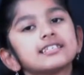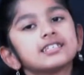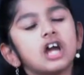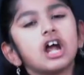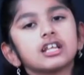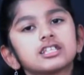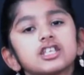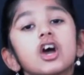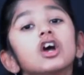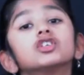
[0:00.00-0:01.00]

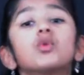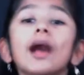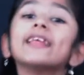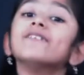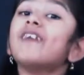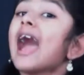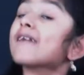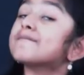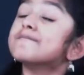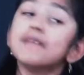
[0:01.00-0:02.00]
starts
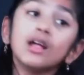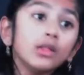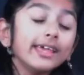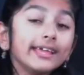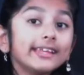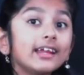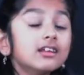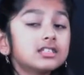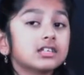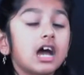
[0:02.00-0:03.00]
25 million
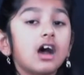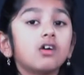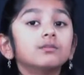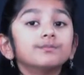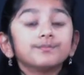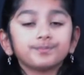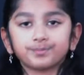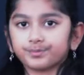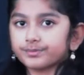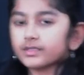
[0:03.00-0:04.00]
years ago
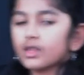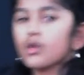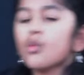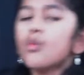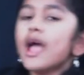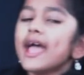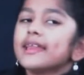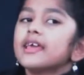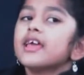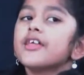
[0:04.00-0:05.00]
when
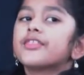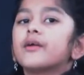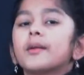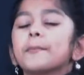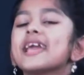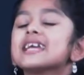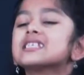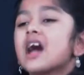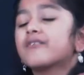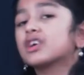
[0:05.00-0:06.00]
the
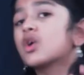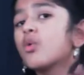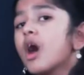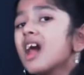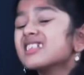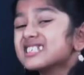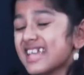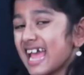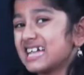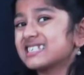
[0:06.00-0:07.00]
remains of the koala's
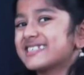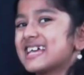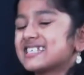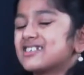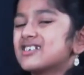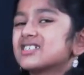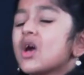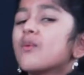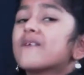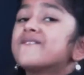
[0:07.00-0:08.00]
ancestors
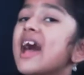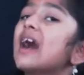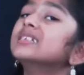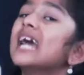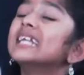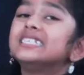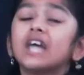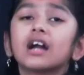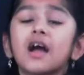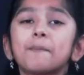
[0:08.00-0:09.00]
were found and
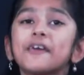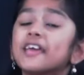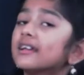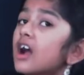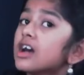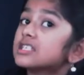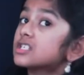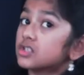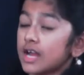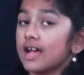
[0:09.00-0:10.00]
dug up in
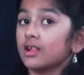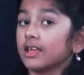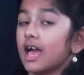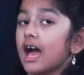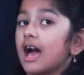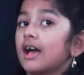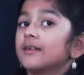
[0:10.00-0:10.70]
Australia.